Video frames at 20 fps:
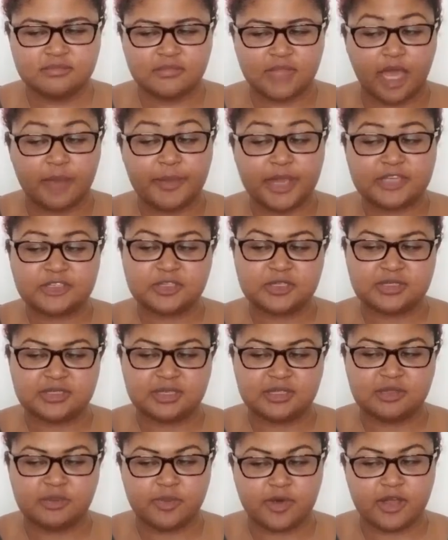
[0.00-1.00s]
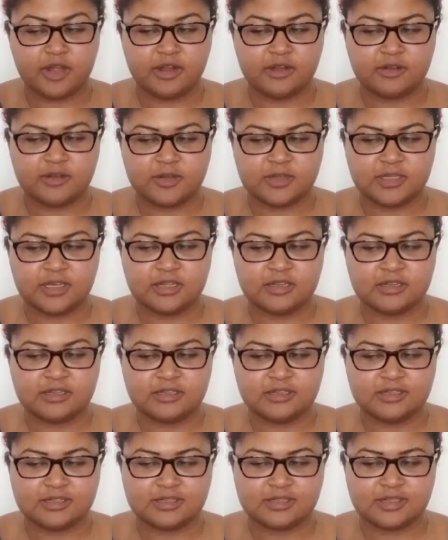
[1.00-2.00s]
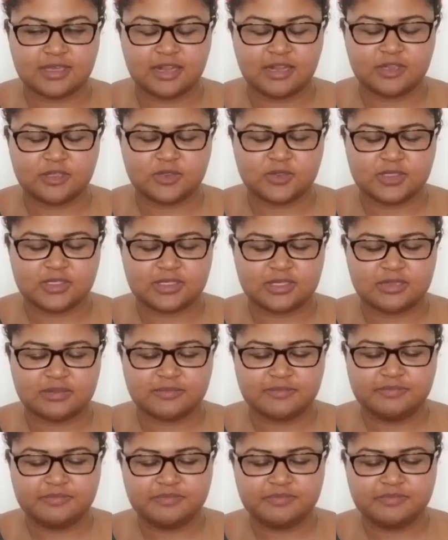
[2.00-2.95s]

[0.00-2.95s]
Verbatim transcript: I'm actually seeing the bar. Hold on. This is kind of interesting.